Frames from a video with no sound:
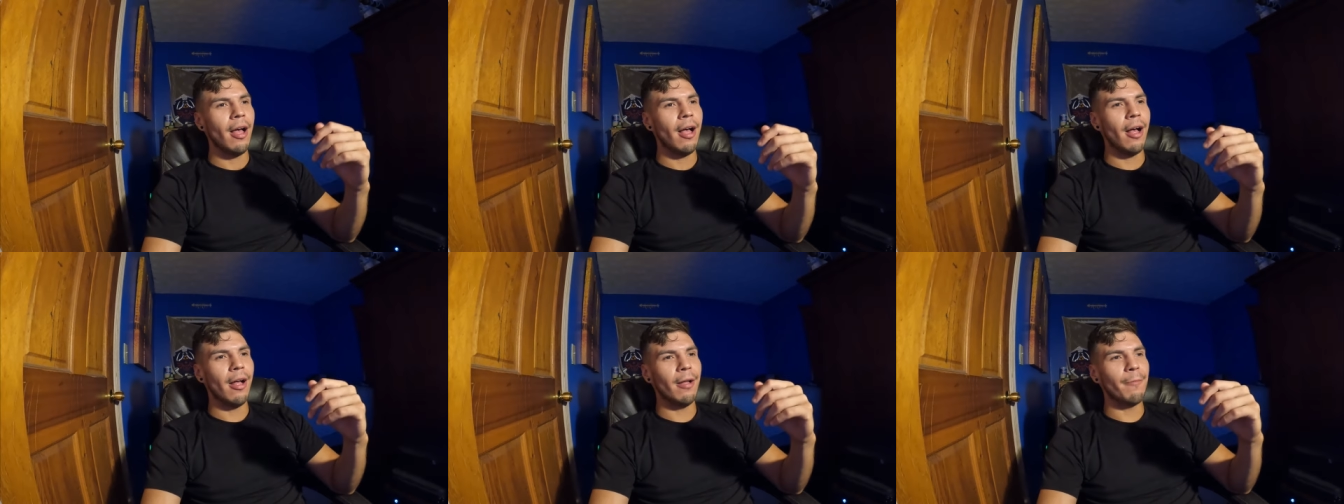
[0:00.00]

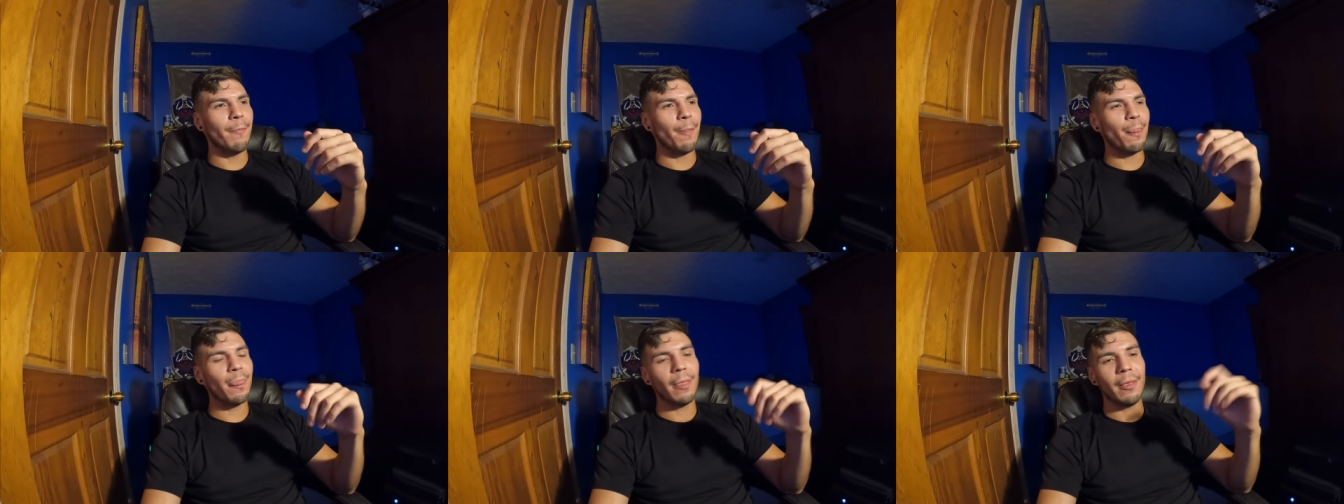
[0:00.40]

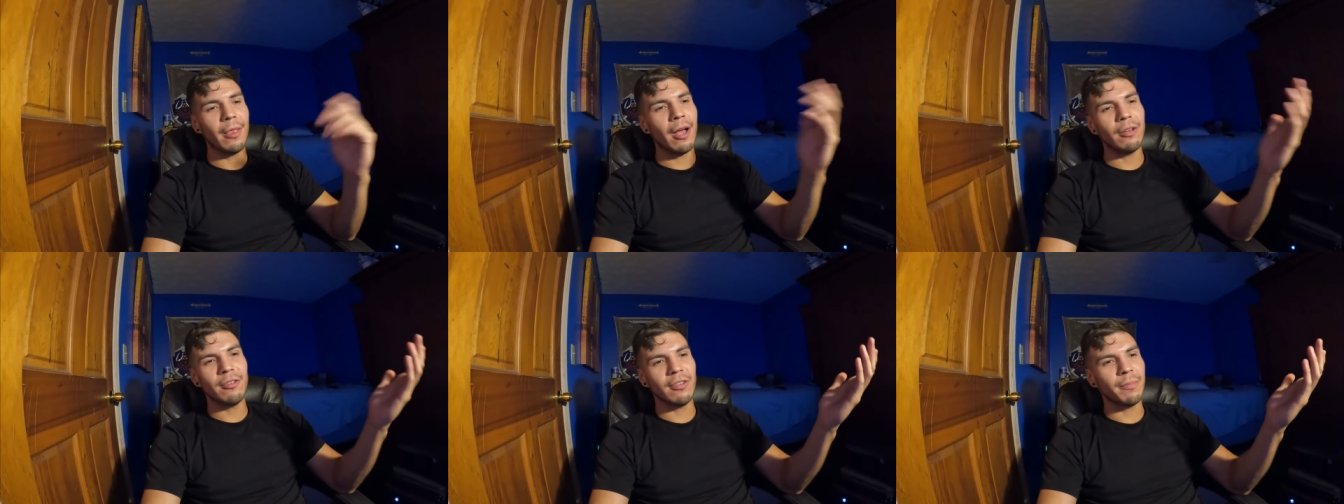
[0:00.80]
Um,
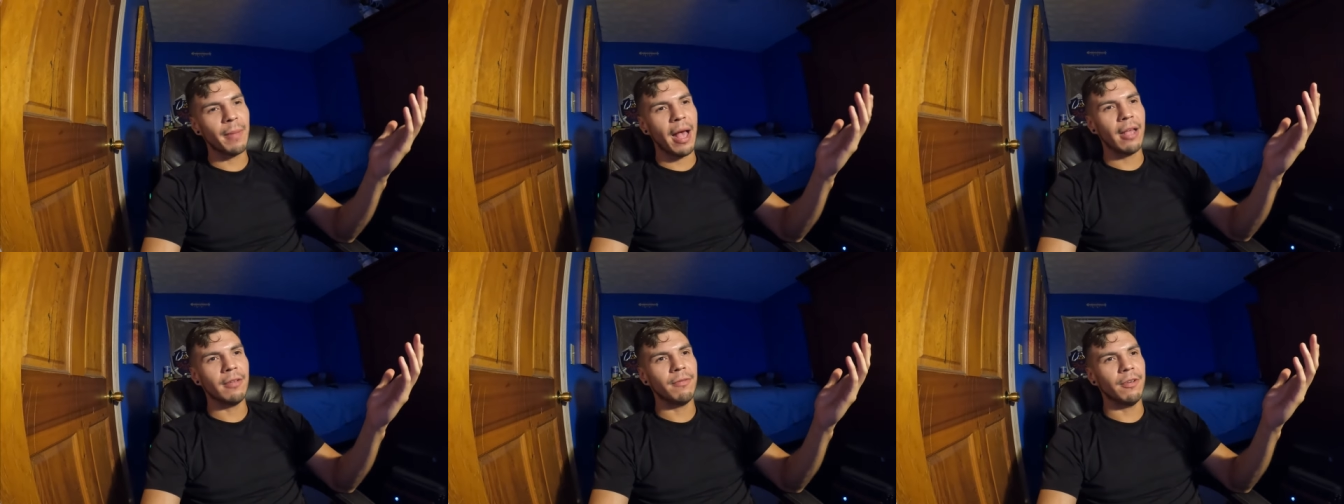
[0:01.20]
not just
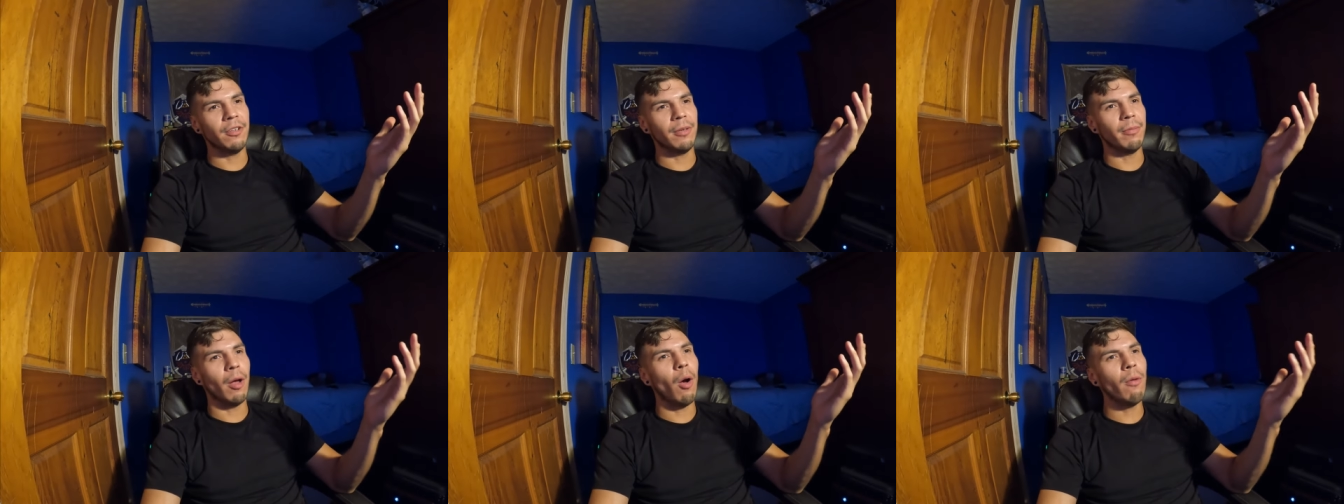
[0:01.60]
bass
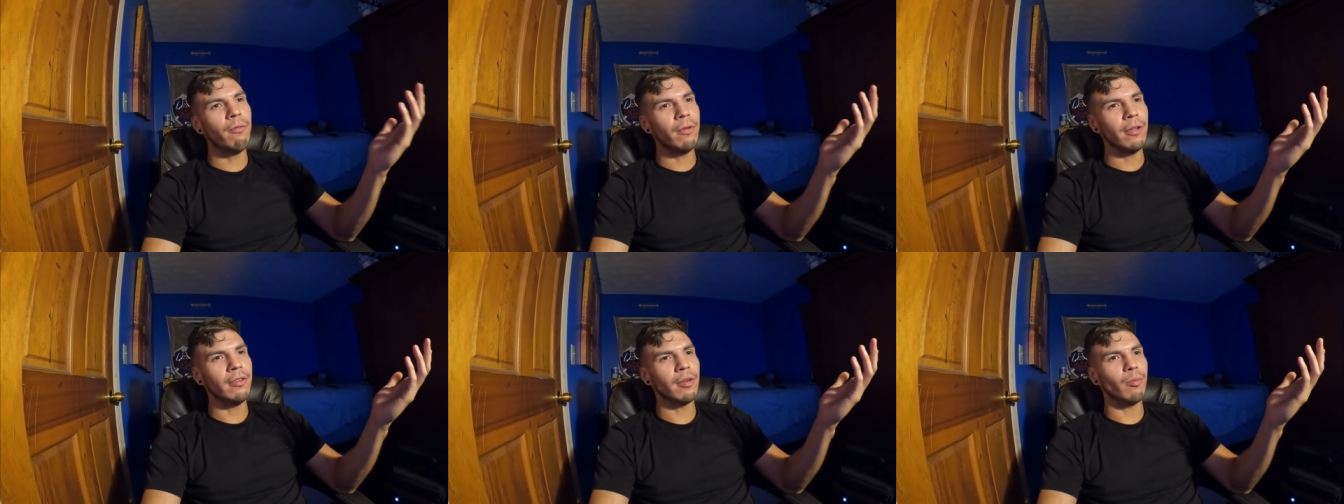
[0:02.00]
fishing, but
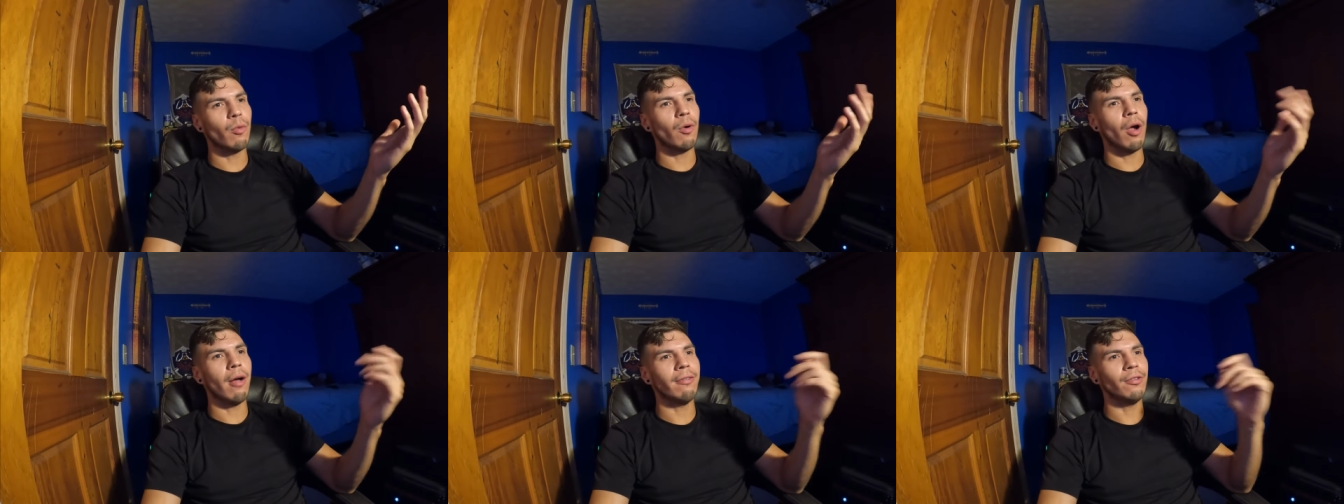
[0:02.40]
hopefully some
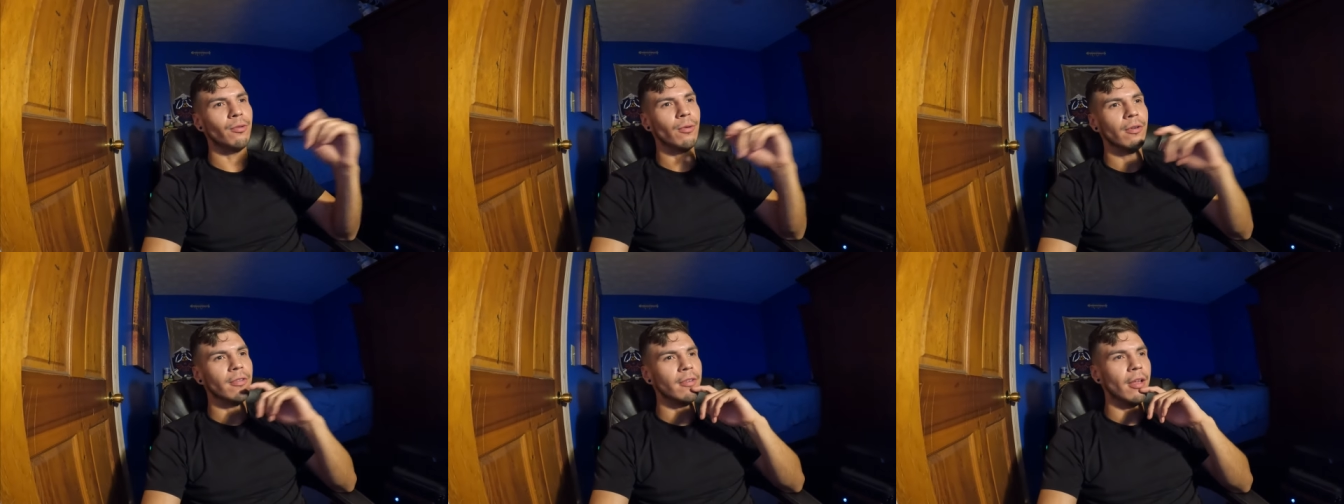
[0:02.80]
more
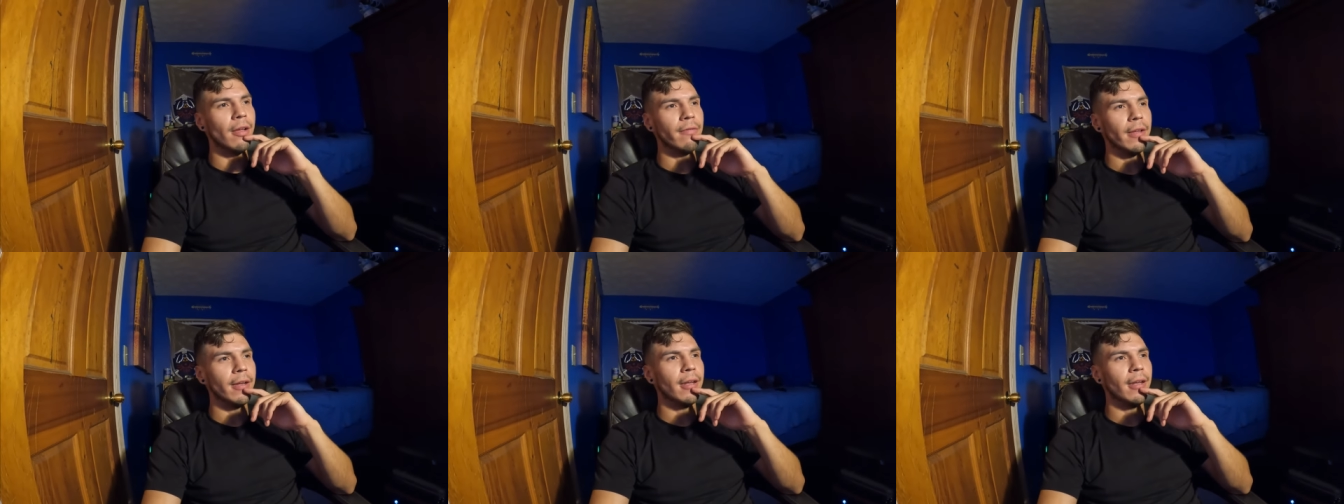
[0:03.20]
offshore stuff.